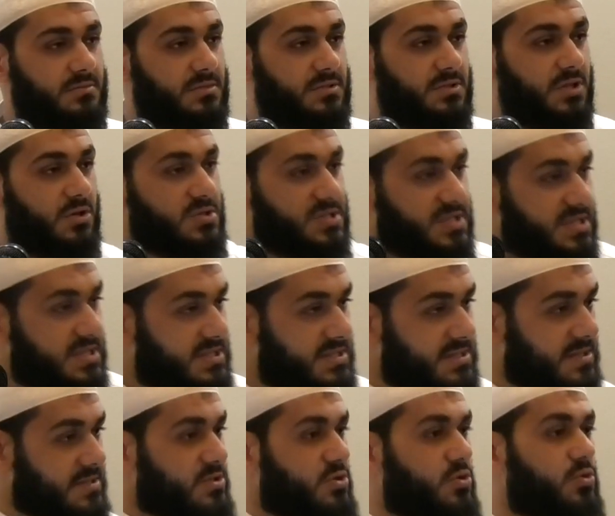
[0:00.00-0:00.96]
Those
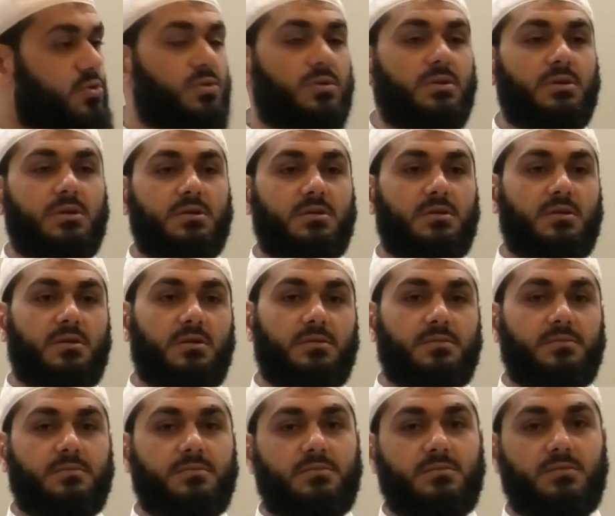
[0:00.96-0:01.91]
sisters who,
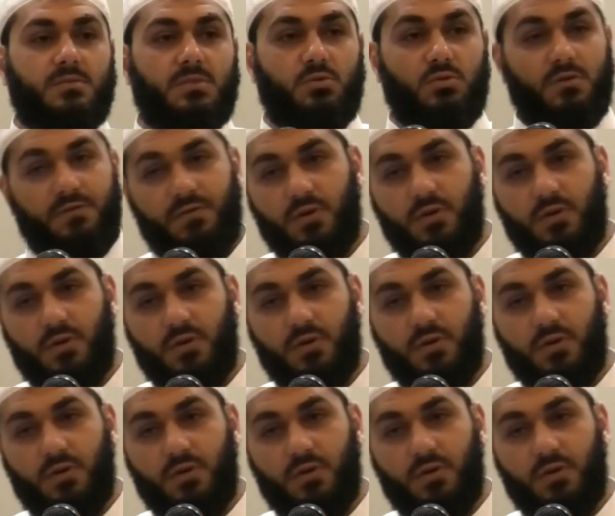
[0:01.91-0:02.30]
we've